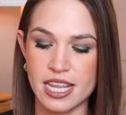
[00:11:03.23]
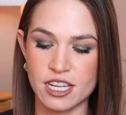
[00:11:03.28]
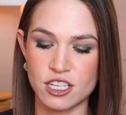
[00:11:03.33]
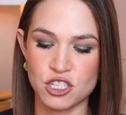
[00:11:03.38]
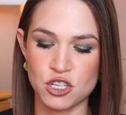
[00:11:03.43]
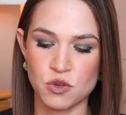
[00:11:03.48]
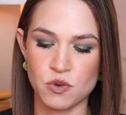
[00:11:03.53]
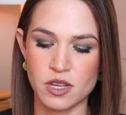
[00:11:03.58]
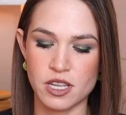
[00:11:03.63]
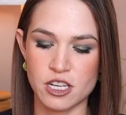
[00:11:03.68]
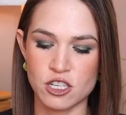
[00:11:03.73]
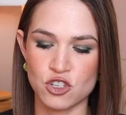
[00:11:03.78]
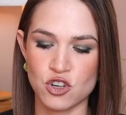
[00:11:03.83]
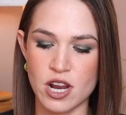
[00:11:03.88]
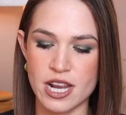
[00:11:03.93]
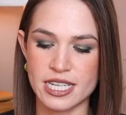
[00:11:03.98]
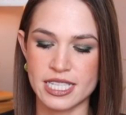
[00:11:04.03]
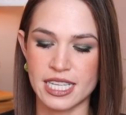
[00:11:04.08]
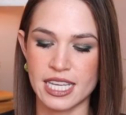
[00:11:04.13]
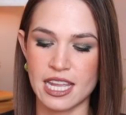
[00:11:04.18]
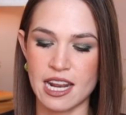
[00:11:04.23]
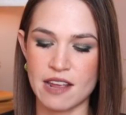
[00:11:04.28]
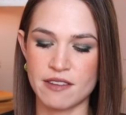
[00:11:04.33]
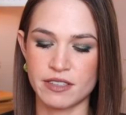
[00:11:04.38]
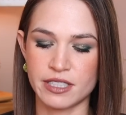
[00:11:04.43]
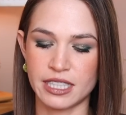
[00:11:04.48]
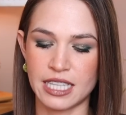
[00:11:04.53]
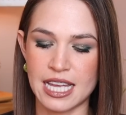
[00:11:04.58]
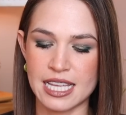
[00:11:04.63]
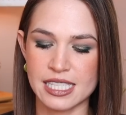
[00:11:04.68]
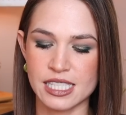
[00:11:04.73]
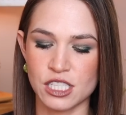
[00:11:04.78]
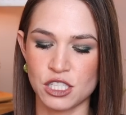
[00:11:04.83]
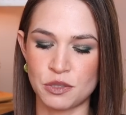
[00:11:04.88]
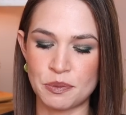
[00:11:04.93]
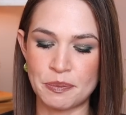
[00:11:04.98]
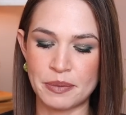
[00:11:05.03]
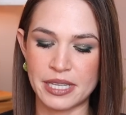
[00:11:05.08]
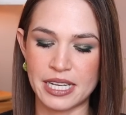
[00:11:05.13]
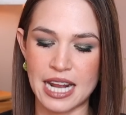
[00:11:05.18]
into it and tried to get every last
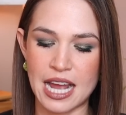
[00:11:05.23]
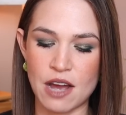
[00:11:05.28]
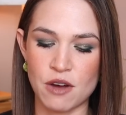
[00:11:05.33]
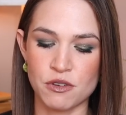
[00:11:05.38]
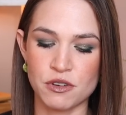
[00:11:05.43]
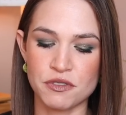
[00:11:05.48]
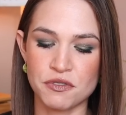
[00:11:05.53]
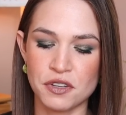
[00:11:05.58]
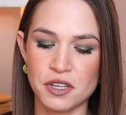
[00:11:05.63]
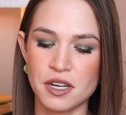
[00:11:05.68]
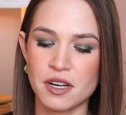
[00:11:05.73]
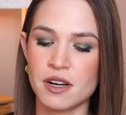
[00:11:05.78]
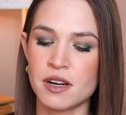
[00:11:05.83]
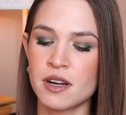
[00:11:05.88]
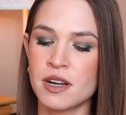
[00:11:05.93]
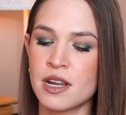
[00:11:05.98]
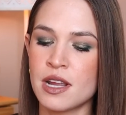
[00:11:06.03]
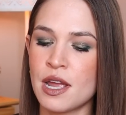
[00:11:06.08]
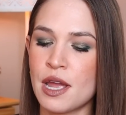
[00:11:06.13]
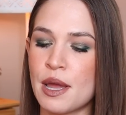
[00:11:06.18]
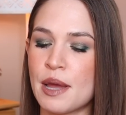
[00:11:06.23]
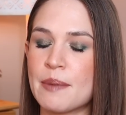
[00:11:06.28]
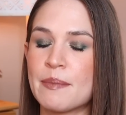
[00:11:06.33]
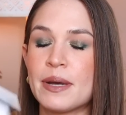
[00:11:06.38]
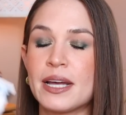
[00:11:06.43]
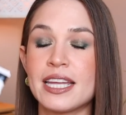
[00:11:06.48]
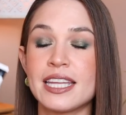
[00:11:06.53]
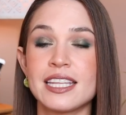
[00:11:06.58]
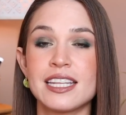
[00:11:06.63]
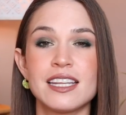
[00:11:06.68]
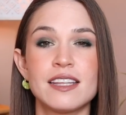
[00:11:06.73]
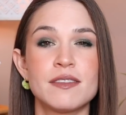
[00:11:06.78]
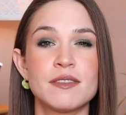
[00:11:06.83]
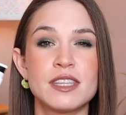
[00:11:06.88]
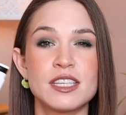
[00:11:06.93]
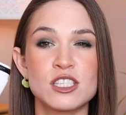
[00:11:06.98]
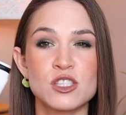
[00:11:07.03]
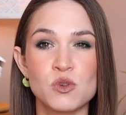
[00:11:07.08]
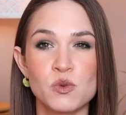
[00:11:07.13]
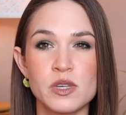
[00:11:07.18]
little bit out of here but the
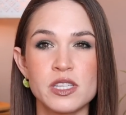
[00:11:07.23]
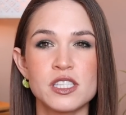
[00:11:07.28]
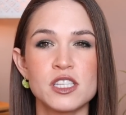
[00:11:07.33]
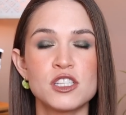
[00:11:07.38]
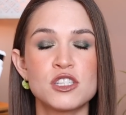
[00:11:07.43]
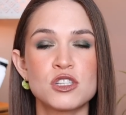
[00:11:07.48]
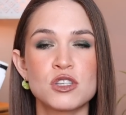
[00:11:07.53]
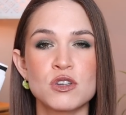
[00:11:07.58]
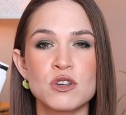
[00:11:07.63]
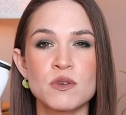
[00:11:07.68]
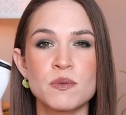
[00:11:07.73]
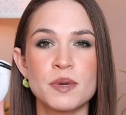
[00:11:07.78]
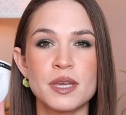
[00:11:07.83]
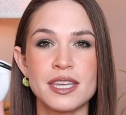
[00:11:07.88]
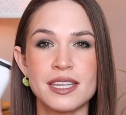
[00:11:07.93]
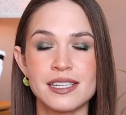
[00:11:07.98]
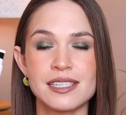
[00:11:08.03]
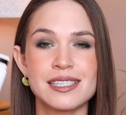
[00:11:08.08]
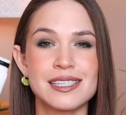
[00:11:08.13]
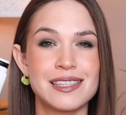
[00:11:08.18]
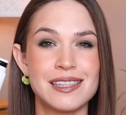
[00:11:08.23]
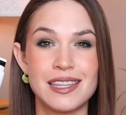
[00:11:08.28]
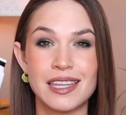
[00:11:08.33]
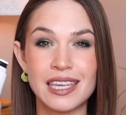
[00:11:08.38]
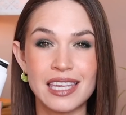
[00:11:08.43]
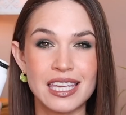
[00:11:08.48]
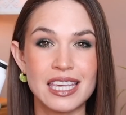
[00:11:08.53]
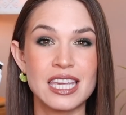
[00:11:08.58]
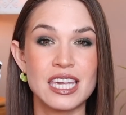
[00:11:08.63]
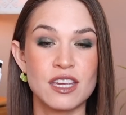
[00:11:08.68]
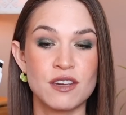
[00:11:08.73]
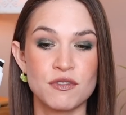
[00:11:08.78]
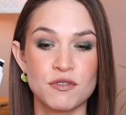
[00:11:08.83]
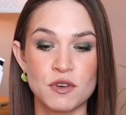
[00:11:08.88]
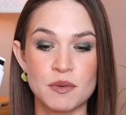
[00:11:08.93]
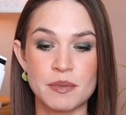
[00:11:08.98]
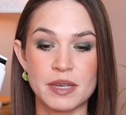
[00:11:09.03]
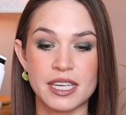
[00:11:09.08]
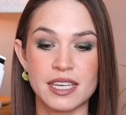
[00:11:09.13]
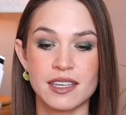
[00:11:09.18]
squeezy tube is the key
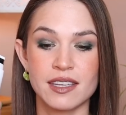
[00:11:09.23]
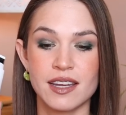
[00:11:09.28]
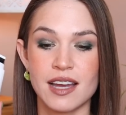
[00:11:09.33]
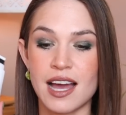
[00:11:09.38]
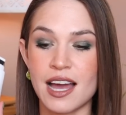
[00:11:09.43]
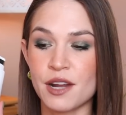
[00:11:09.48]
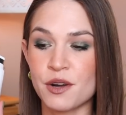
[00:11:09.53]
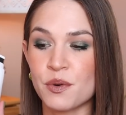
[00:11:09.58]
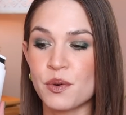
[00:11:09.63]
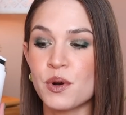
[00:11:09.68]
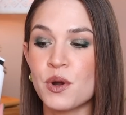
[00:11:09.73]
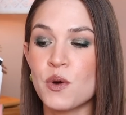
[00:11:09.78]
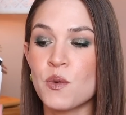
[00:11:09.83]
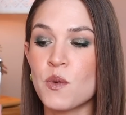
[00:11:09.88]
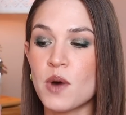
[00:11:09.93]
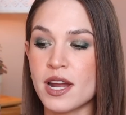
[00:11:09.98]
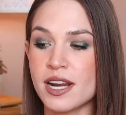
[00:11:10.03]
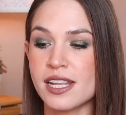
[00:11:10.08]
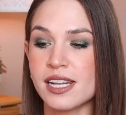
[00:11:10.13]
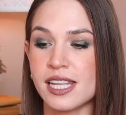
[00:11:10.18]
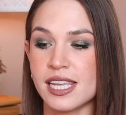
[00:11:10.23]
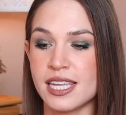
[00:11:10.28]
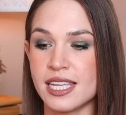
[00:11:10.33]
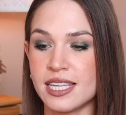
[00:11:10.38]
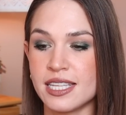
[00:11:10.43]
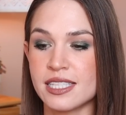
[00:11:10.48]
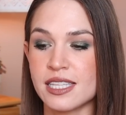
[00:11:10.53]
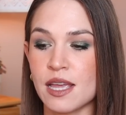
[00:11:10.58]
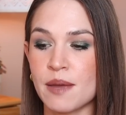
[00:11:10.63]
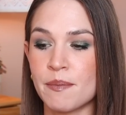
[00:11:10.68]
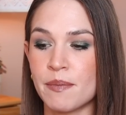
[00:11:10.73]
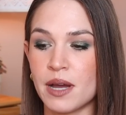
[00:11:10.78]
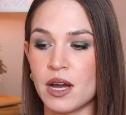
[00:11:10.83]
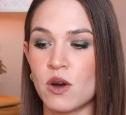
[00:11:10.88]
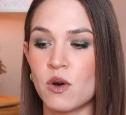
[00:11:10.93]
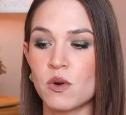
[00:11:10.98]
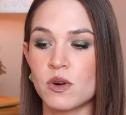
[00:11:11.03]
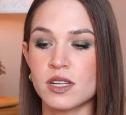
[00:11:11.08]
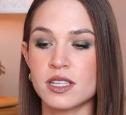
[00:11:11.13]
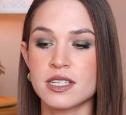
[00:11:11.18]
for me. I don't know what it is
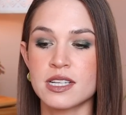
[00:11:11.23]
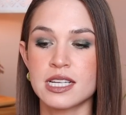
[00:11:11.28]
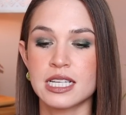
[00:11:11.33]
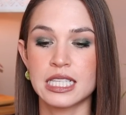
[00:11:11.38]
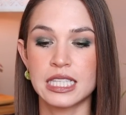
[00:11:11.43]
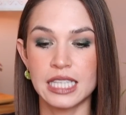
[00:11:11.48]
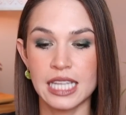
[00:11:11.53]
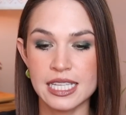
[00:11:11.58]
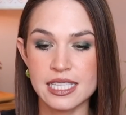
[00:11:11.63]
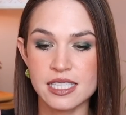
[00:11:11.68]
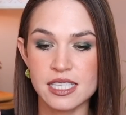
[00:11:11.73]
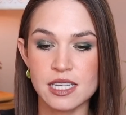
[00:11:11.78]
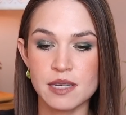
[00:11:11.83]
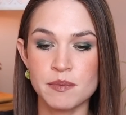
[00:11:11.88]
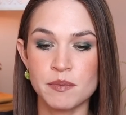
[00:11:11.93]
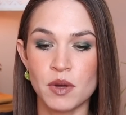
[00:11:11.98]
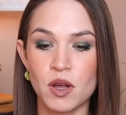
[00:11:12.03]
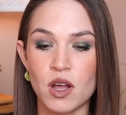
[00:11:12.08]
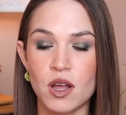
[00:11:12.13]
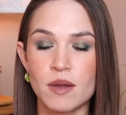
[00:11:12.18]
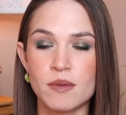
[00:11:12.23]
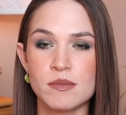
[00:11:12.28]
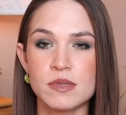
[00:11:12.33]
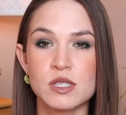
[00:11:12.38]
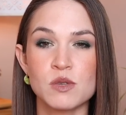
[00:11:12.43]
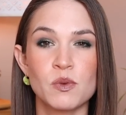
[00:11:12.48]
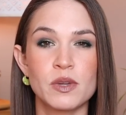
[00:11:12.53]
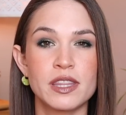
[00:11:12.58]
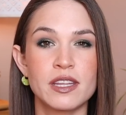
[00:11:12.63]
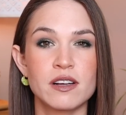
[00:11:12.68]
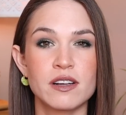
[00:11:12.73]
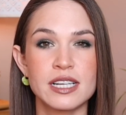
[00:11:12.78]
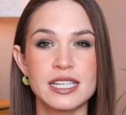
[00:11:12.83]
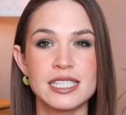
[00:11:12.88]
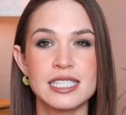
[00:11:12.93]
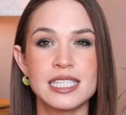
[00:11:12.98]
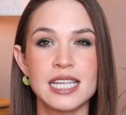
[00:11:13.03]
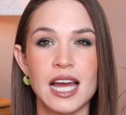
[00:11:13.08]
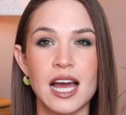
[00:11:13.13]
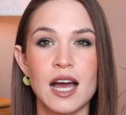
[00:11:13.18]
about cleansing balms when they're
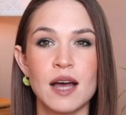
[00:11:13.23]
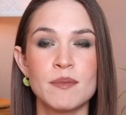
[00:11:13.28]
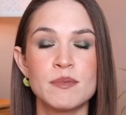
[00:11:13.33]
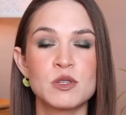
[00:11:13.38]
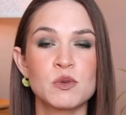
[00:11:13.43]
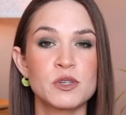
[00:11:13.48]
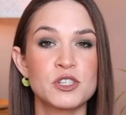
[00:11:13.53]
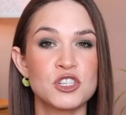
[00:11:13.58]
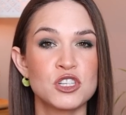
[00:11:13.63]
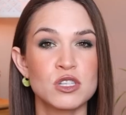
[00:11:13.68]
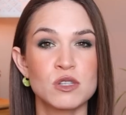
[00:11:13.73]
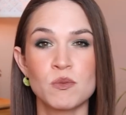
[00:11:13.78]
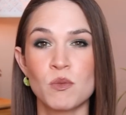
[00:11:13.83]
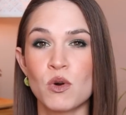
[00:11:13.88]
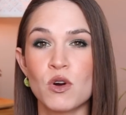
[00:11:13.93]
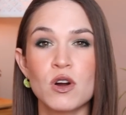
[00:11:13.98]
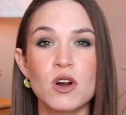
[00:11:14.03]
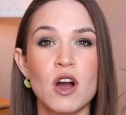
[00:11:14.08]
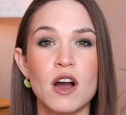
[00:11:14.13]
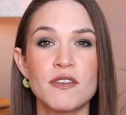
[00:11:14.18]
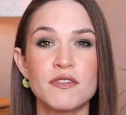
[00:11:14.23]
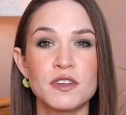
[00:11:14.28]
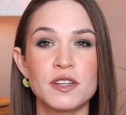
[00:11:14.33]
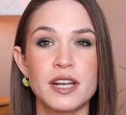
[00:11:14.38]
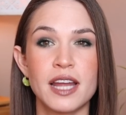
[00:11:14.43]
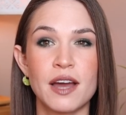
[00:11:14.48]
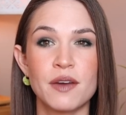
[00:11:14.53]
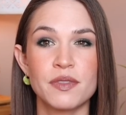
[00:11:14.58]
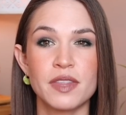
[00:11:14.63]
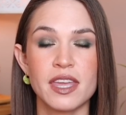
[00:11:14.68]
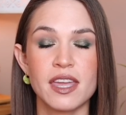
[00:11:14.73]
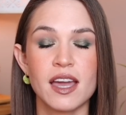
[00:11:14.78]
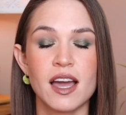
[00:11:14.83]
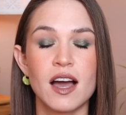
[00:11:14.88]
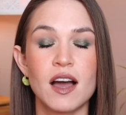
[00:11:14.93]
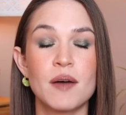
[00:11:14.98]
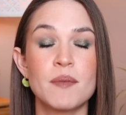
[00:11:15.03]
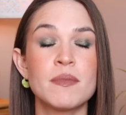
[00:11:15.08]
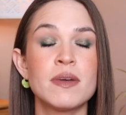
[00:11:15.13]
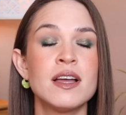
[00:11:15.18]
in tubs, which is more often how they
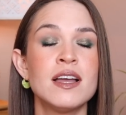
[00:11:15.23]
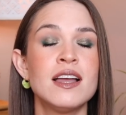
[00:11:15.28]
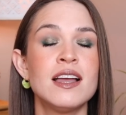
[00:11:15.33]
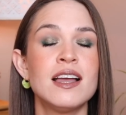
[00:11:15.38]
come.